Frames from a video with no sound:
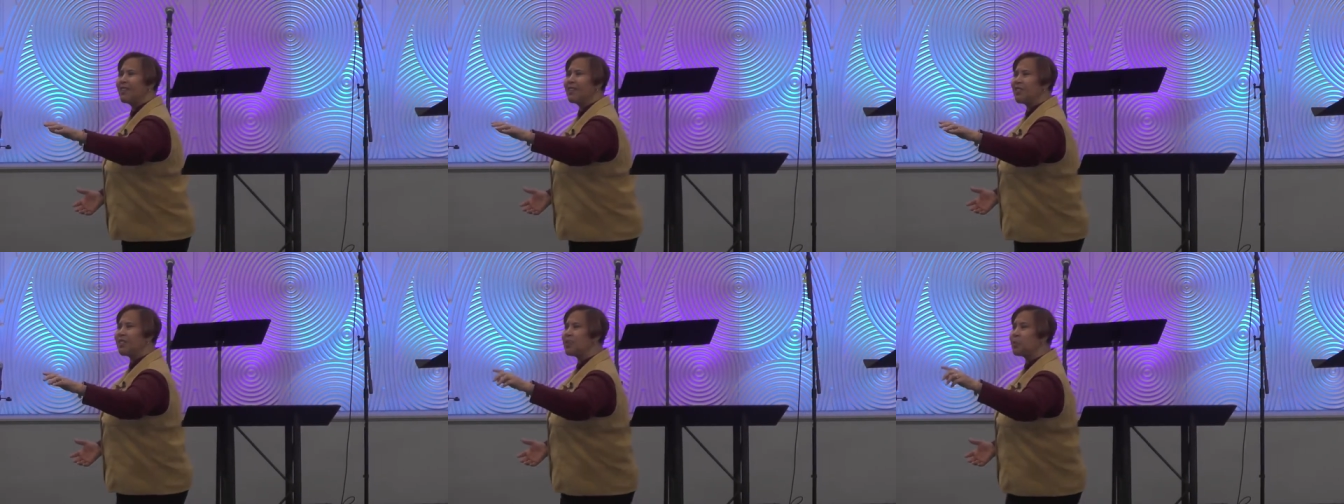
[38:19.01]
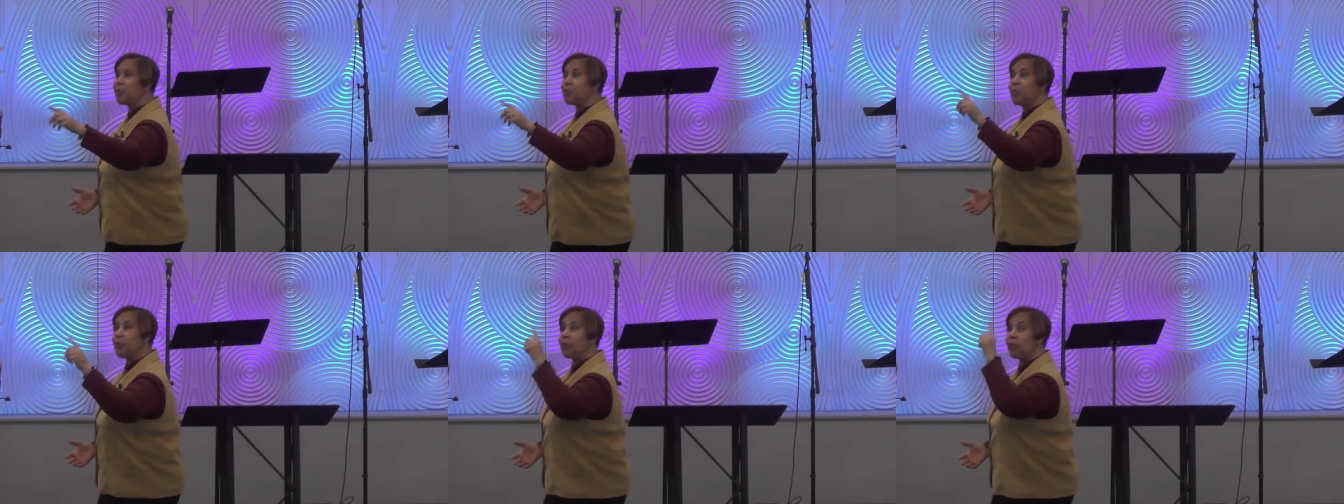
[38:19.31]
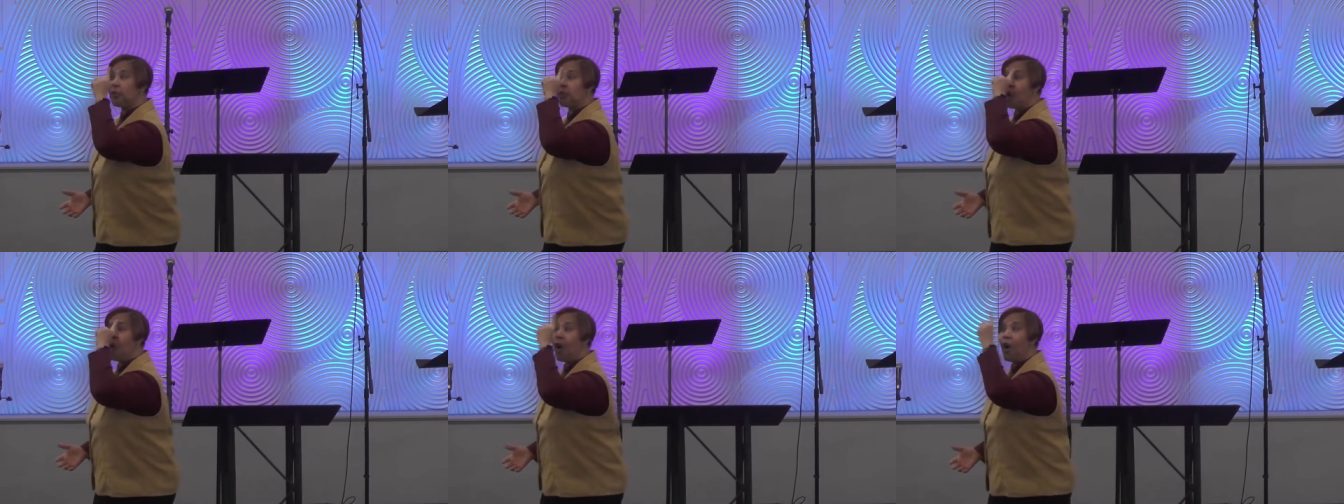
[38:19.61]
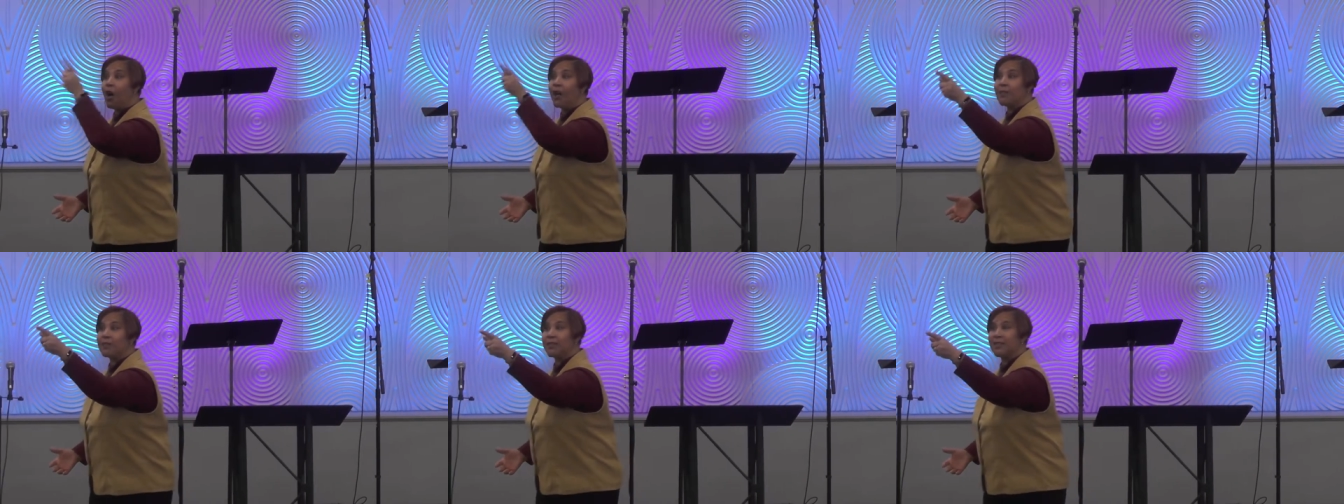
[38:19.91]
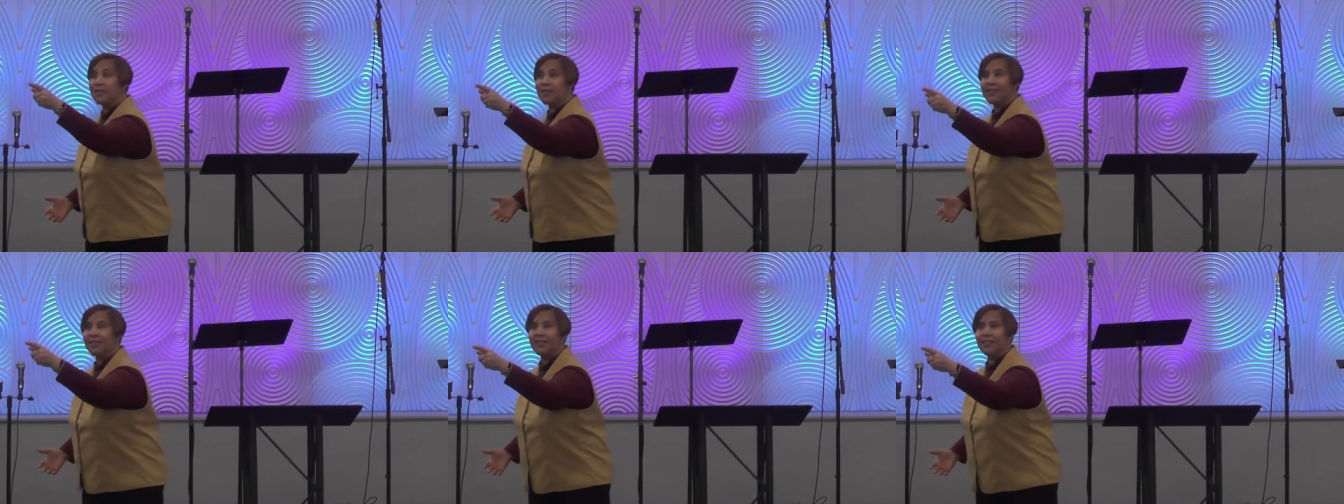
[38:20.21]
just with a
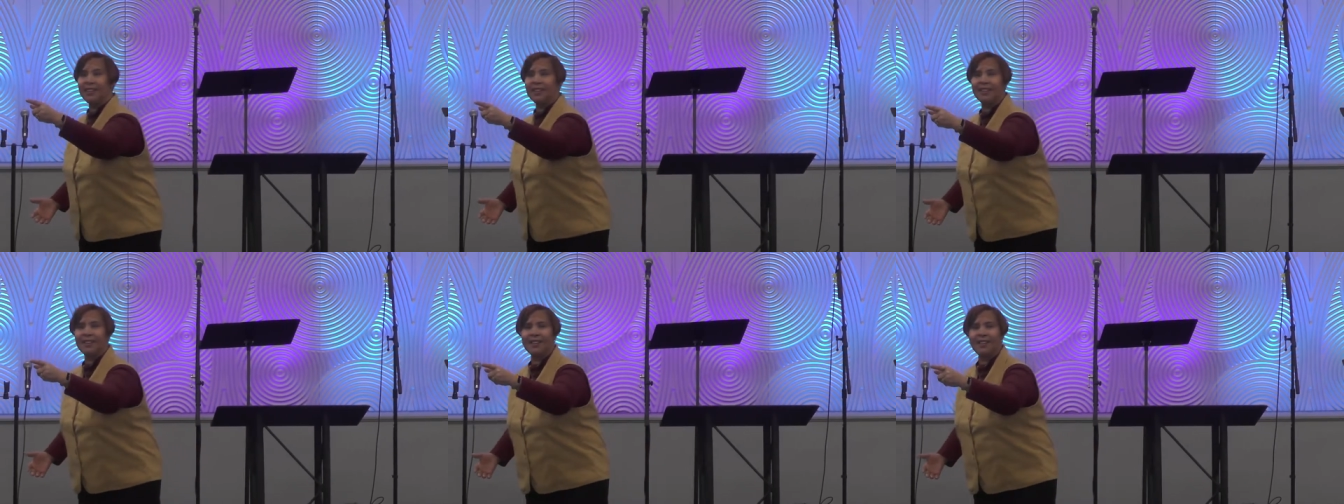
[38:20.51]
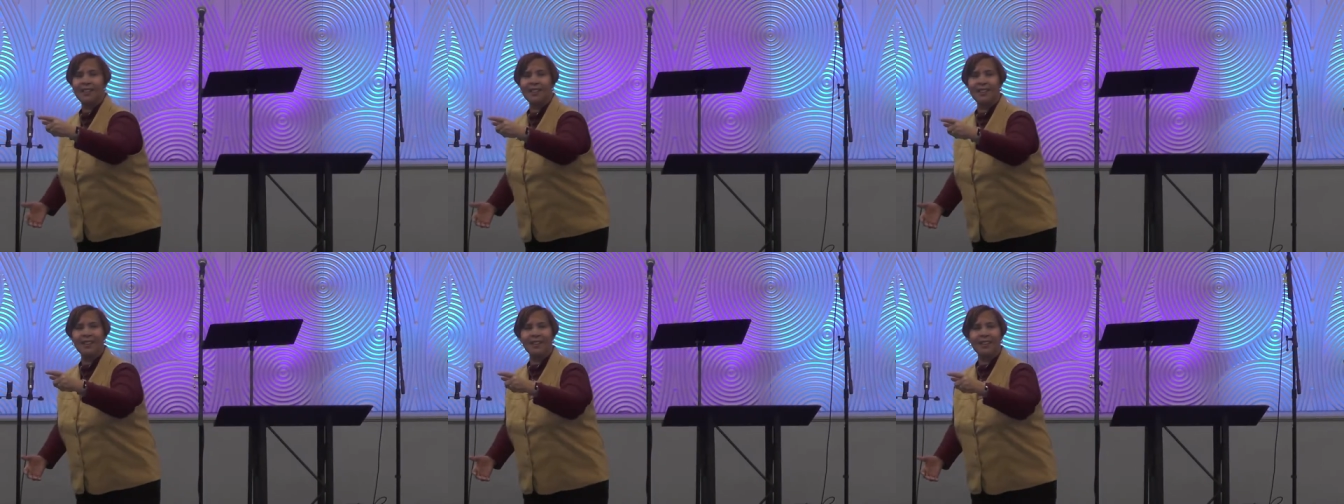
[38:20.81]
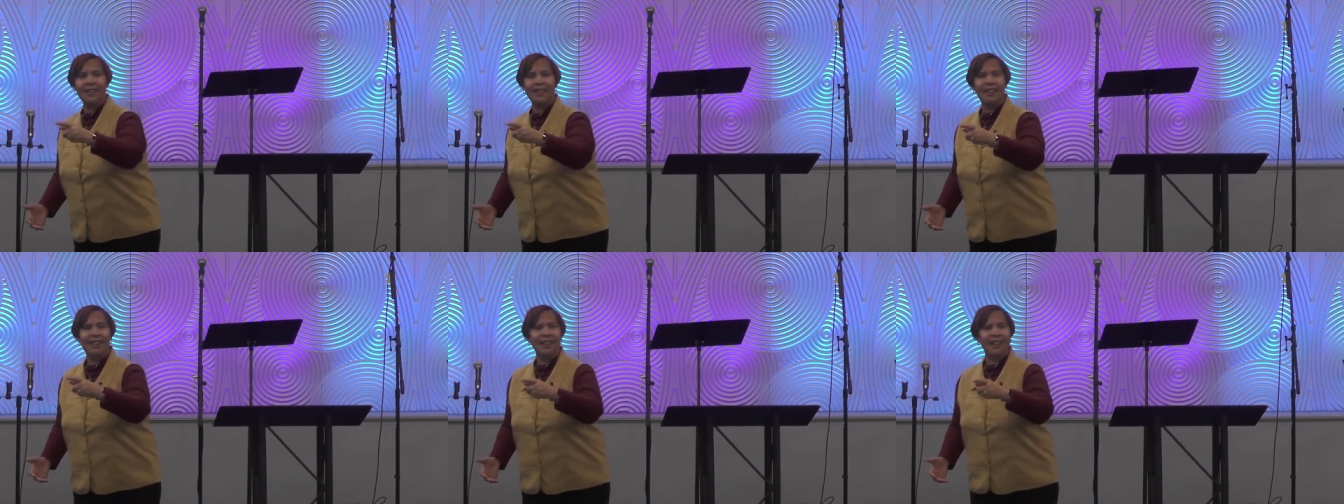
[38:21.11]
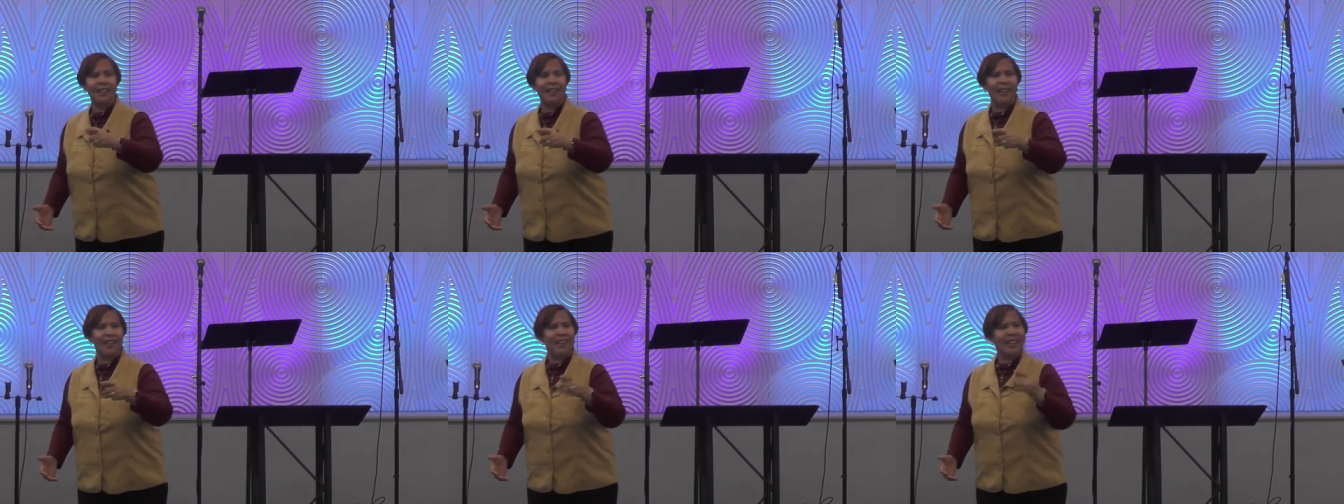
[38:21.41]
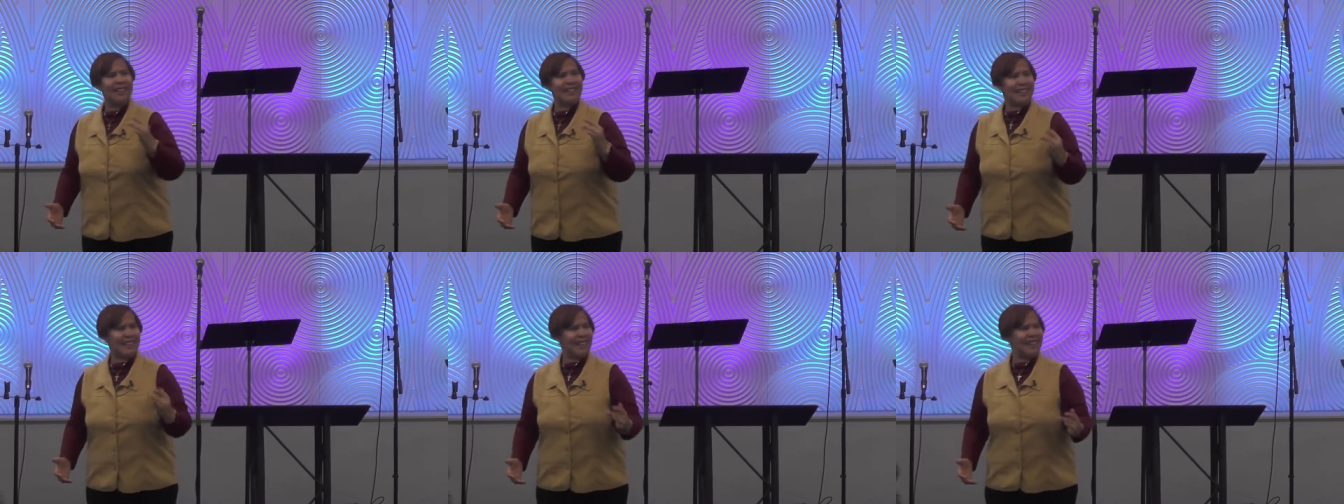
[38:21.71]
thought.
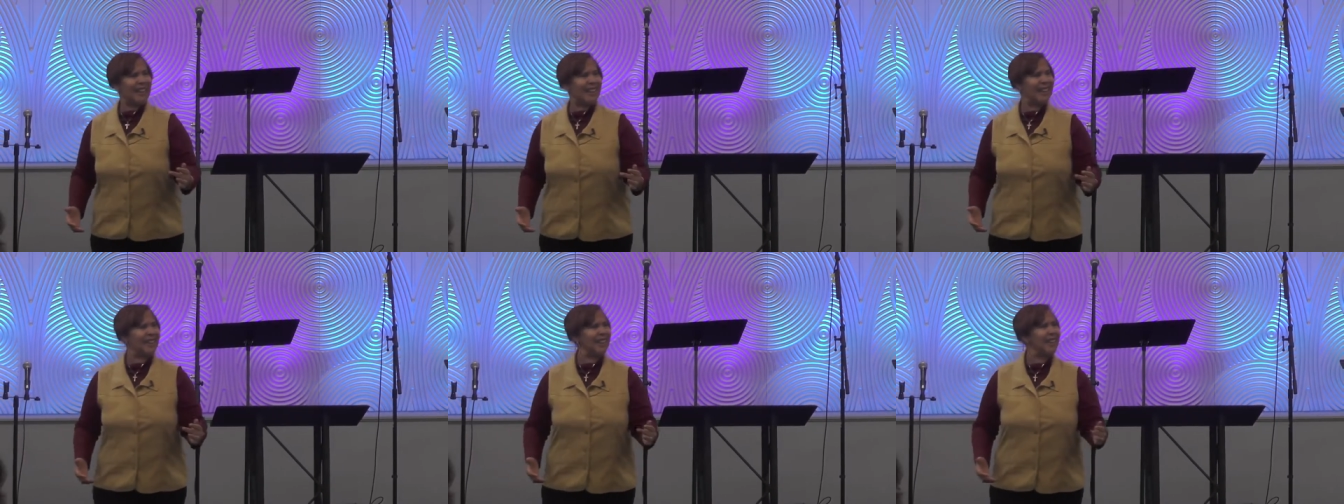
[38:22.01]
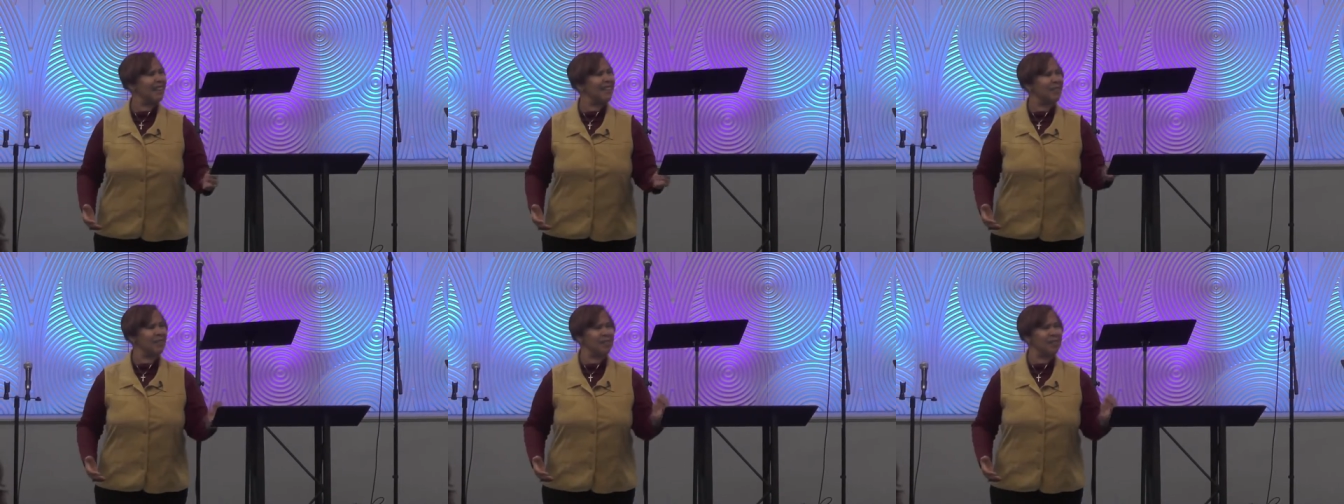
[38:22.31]
He did it. He